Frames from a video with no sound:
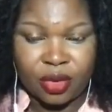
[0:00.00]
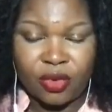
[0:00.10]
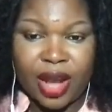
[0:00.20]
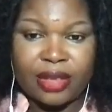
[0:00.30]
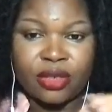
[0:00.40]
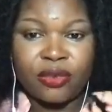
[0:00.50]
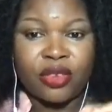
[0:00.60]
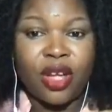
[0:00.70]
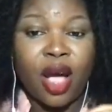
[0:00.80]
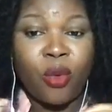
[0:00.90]
All right, so
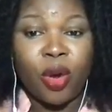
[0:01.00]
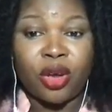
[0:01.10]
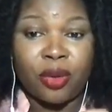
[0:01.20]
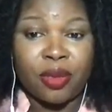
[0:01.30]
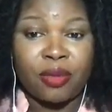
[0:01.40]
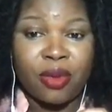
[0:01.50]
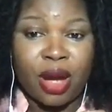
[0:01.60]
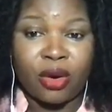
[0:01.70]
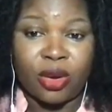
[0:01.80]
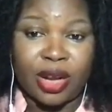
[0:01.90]
figure out when your people
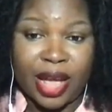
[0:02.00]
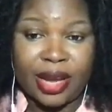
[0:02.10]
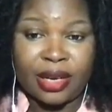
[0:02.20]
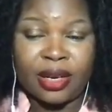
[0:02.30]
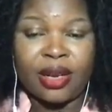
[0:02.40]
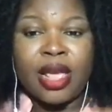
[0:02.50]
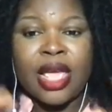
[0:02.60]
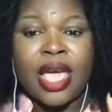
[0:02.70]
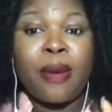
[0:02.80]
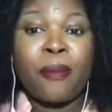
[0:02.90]
are online
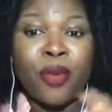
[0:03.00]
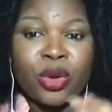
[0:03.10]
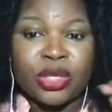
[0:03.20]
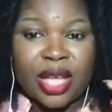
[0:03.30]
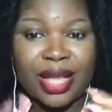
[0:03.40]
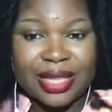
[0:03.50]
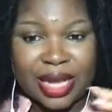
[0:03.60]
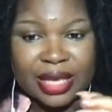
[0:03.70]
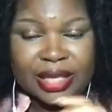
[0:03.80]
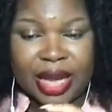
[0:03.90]
and post at
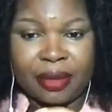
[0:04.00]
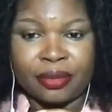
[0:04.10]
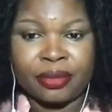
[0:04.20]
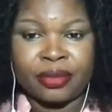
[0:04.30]
that time.